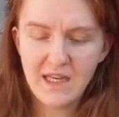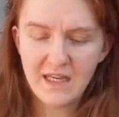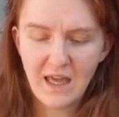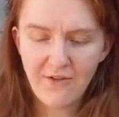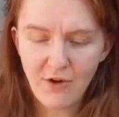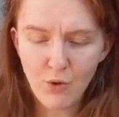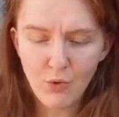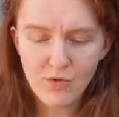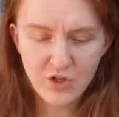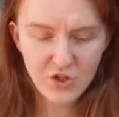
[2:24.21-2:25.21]
gave her
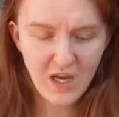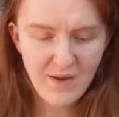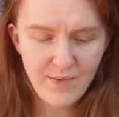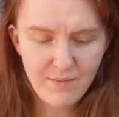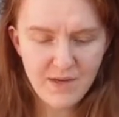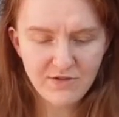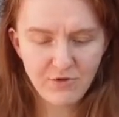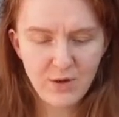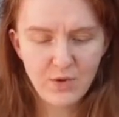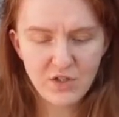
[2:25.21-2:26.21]
all the shame and
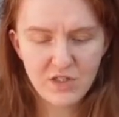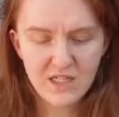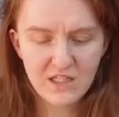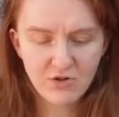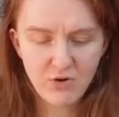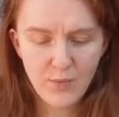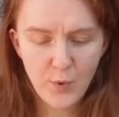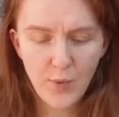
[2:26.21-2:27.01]
misery which a disagreeable